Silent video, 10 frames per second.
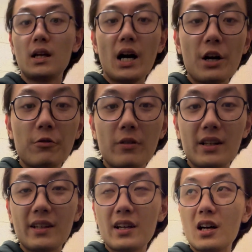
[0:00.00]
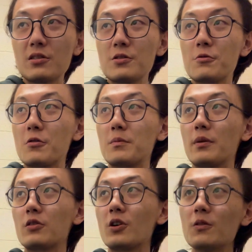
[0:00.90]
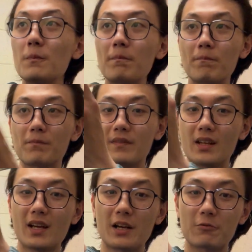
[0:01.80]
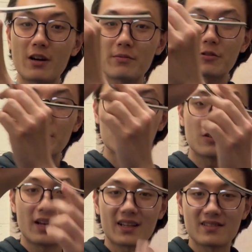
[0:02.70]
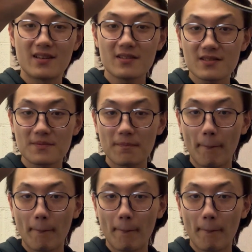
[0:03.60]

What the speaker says: Everyone take out your vocal and grab your vocal like this,